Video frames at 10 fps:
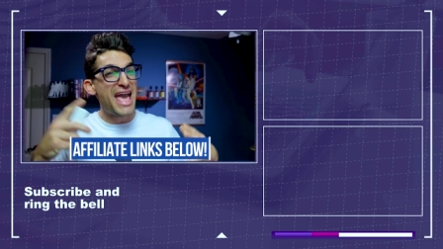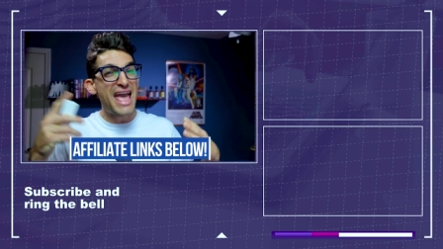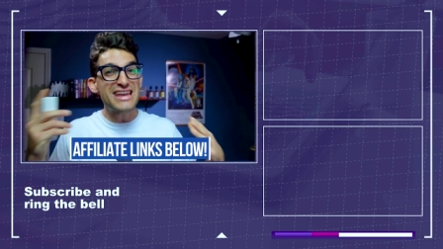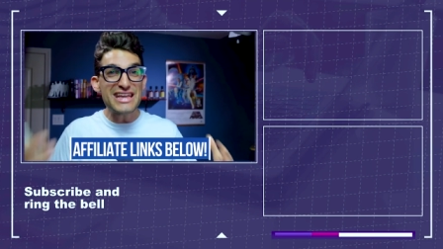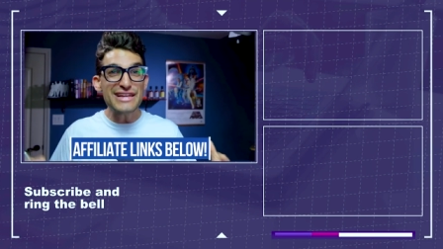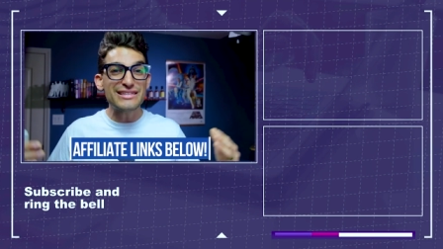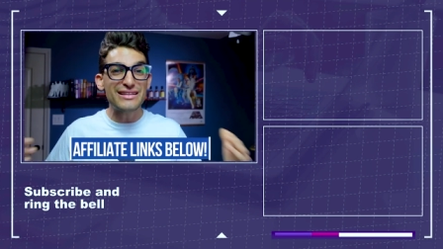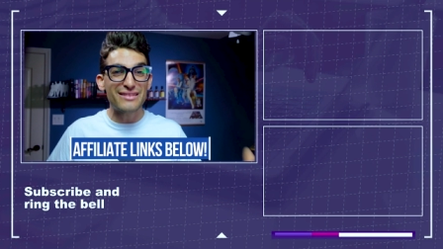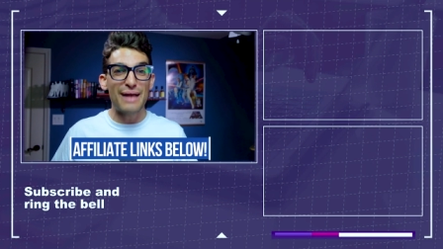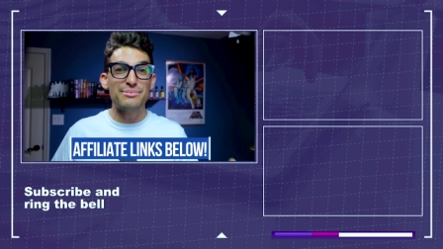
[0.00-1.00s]
And each of the
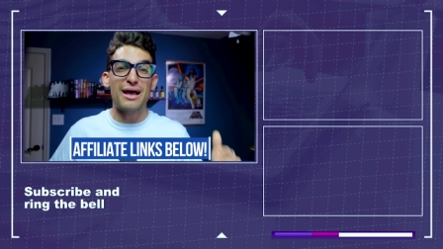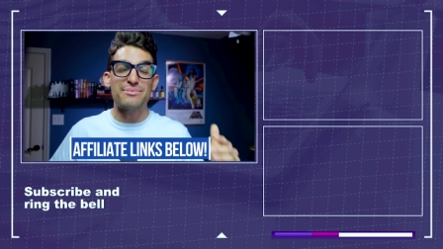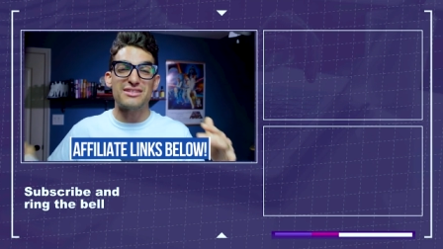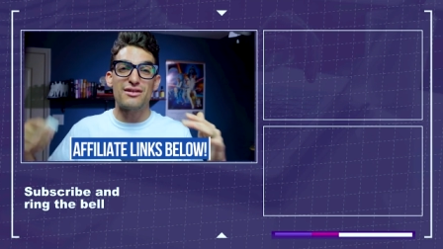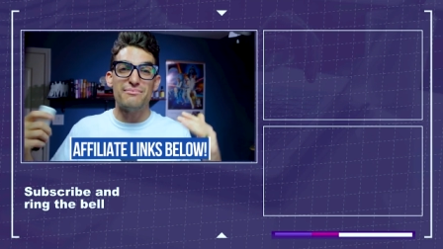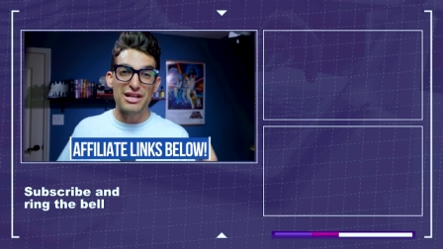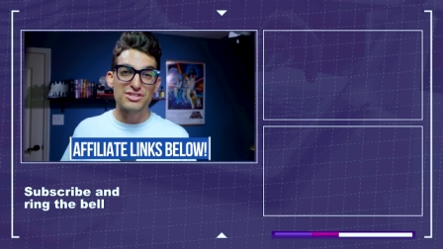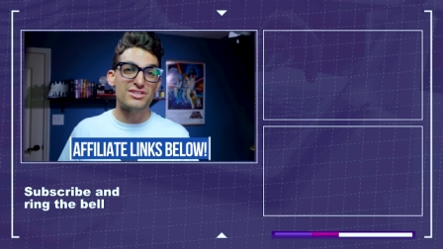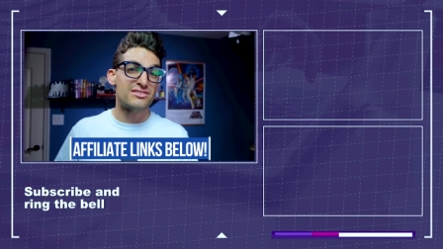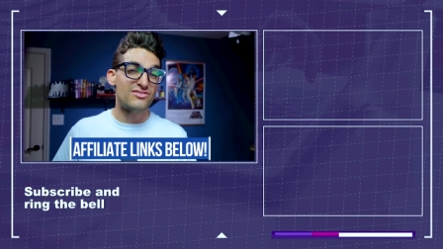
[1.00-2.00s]
laptops that are
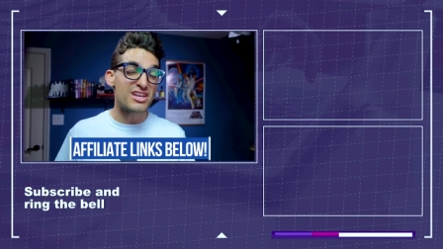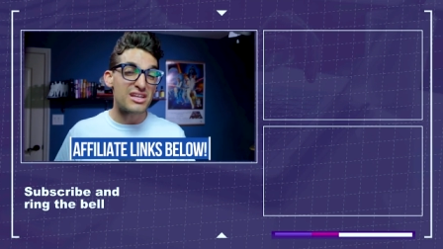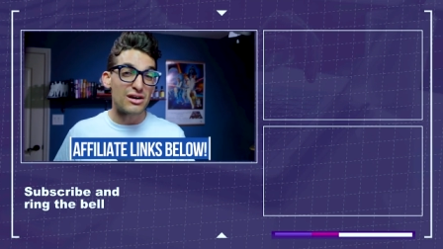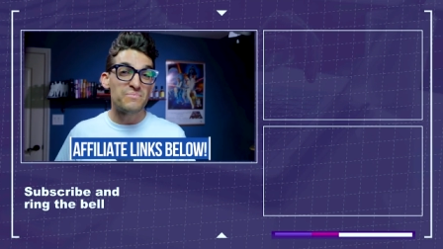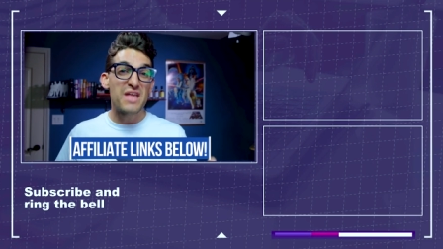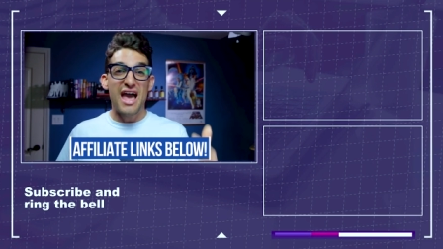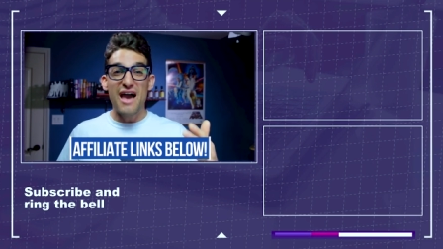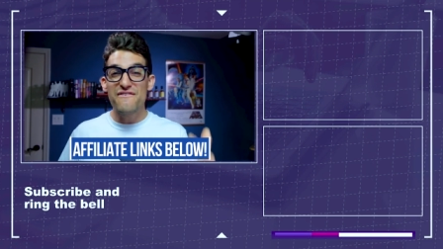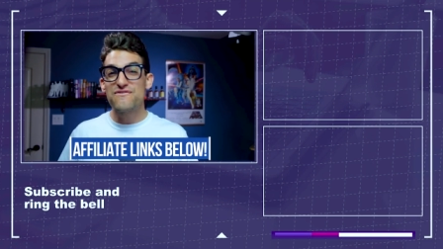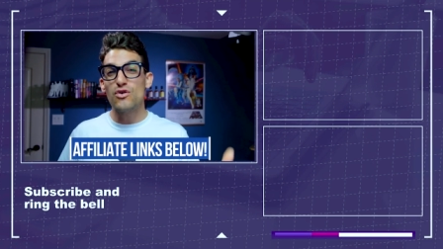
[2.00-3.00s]
mentioned in this video
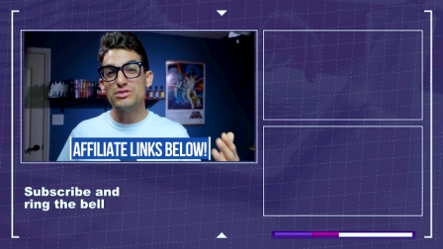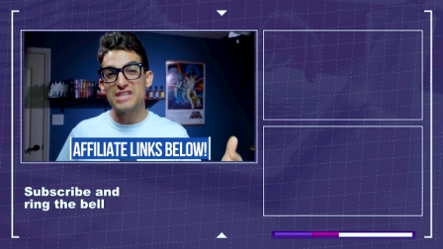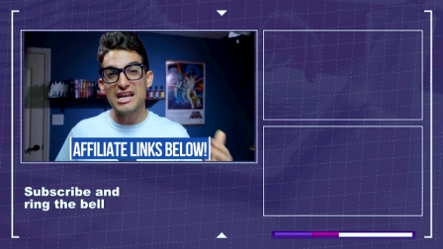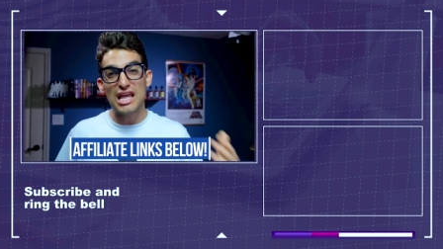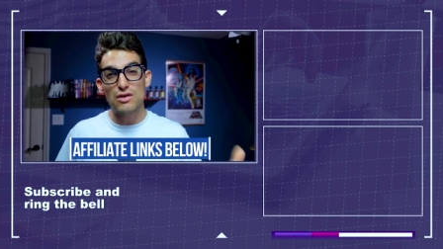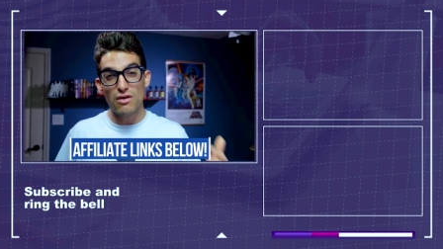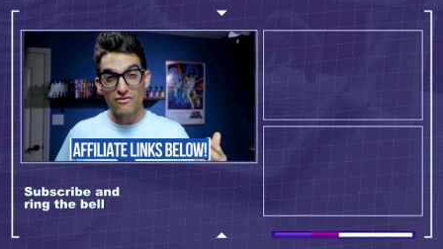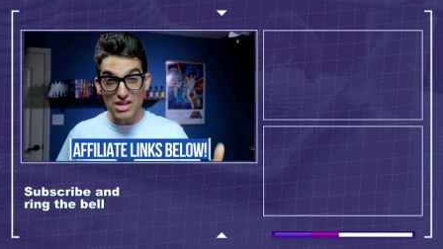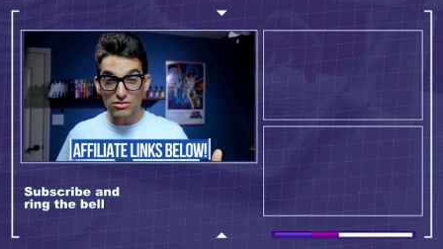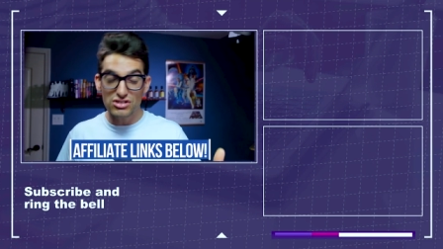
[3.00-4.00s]
have full dedicated
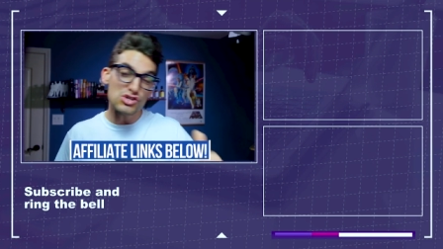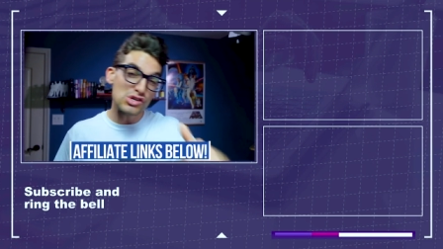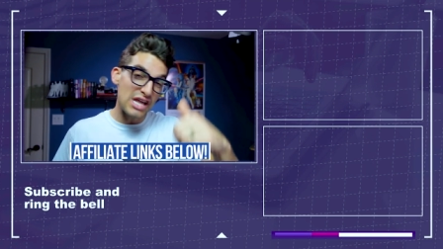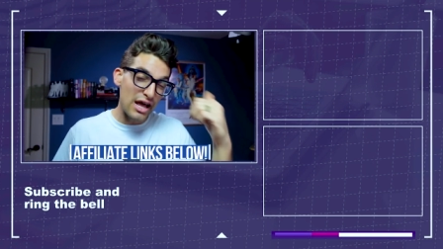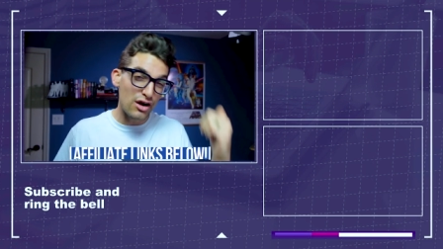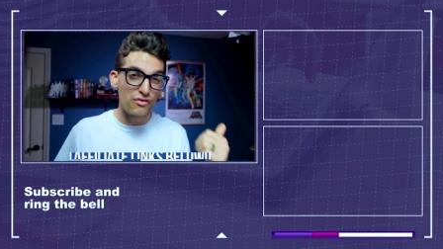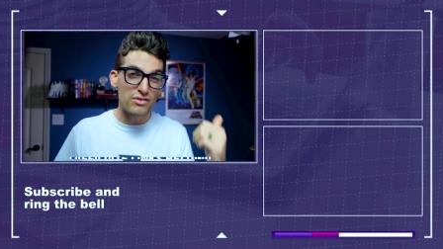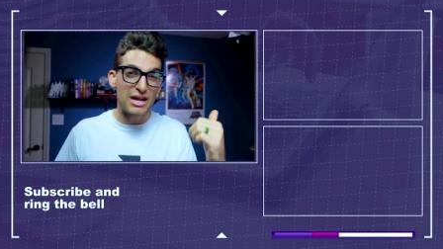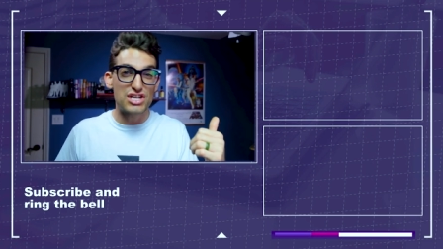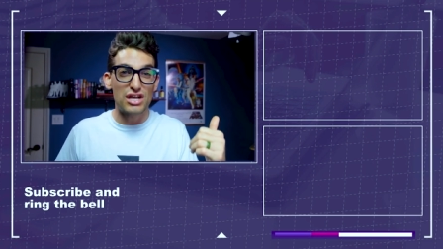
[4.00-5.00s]
reviews. So you can head on over to
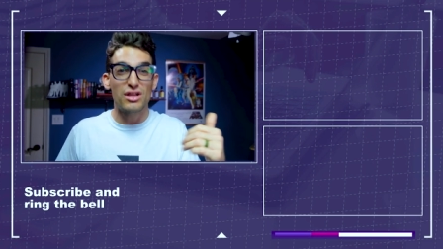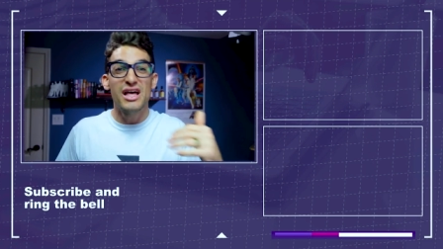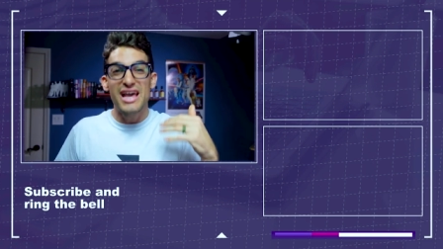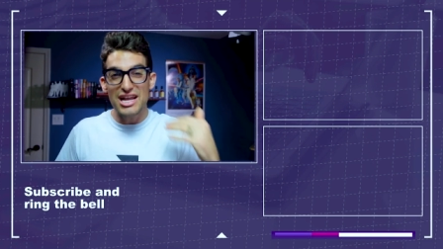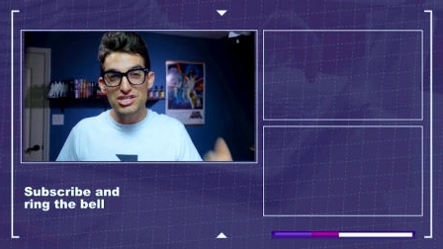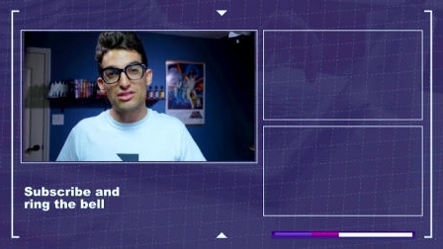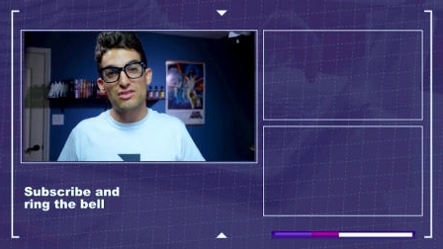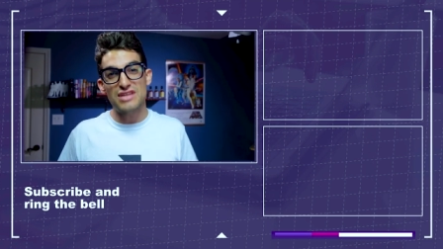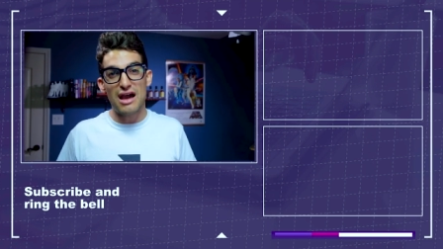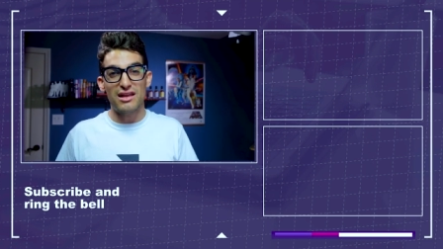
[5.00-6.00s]
my channel channel and check
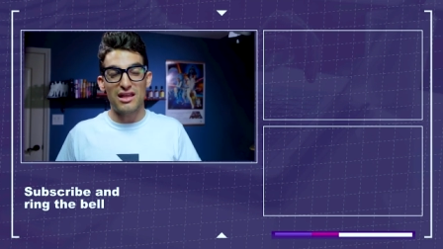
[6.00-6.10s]
those out